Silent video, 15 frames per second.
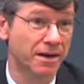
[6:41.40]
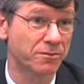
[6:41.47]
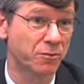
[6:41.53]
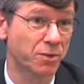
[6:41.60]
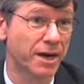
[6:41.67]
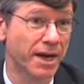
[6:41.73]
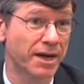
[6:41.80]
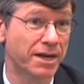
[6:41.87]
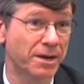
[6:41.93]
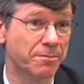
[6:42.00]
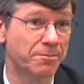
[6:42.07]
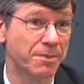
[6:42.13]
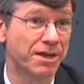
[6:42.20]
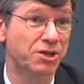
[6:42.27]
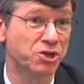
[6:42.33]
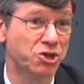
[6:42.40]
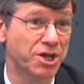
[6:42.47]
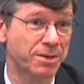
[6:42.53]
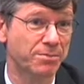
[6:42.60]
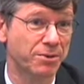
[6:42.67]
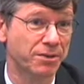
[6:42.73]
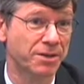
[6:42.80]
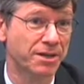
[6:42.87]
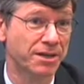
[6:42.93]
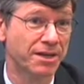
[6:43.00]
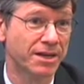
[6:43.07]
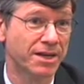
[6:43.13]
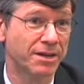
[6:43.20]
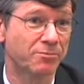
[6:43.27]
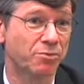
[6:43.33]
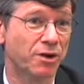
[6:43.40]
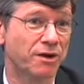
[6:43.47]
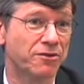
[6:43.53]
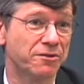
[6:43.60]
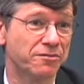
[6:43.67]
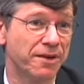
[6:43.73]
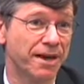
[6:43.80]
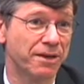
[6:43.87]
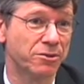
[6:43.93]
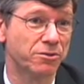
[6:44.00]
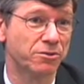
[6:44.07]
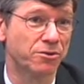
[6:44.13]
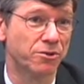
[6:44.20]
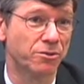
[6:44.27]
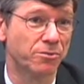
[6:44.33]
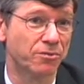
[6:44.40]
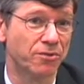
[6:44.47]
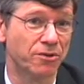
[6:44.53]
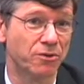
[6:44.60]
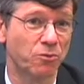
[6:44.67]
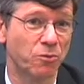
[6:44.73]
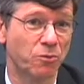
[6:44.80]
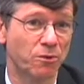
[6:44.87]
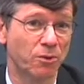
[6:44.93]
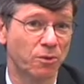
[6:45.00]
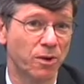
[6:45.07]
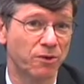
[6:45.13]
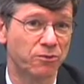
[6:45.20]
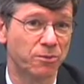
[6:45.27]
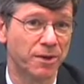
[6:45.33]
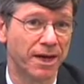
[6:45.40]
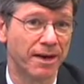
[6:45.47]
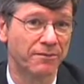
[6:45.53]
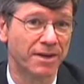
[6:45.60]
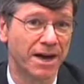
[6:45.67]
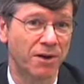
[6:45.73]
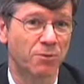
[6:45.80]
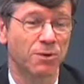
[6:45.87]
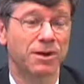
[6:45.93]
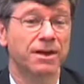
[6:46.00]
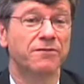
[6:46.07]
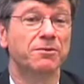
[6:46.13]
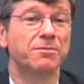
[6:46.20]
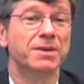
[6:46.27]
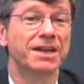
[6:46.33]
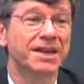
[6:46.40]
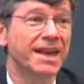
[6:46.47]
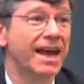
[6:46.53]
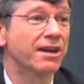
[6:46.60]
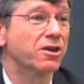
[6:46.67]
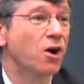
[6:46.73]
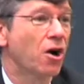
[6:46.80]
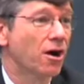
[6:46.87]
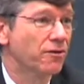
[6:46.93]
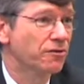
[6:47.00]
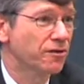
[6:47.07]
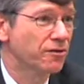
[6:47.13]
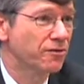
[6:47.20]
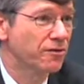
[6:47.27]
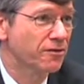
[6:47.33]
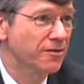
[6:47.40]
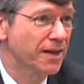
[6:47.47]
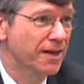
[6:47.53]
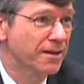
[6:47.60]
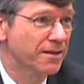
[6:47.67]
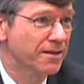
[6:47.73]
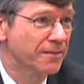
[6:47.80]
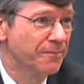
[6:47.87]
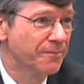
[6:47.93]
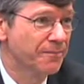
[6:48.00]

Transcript: would end up being cheaper in present value terms than the ones we have now. Wouldn't even be a net cost to society.